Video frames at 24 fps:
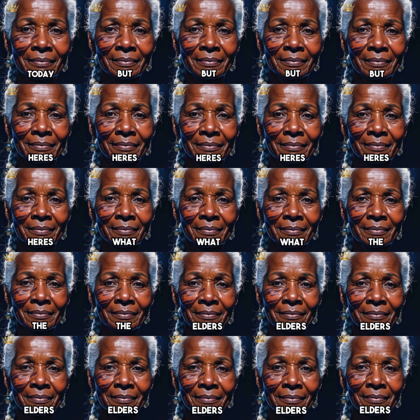But here's what the
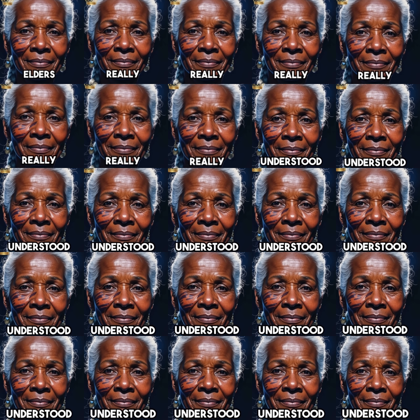elders really
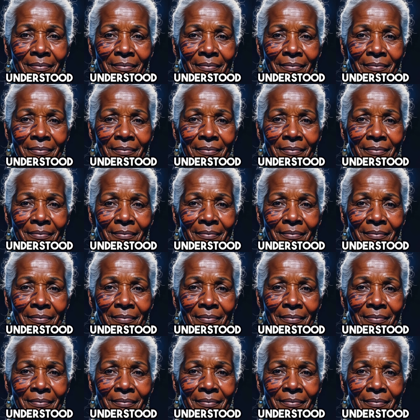understood.